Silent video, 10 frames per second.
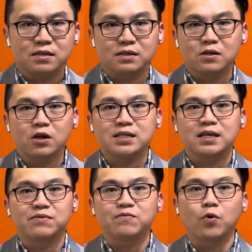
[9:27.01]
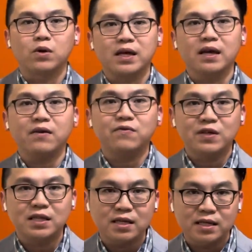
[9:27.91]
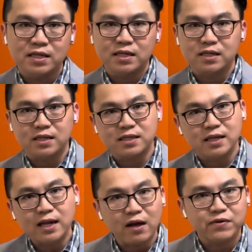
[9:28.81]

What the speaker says: God has given Paul everything he needed. It's enough.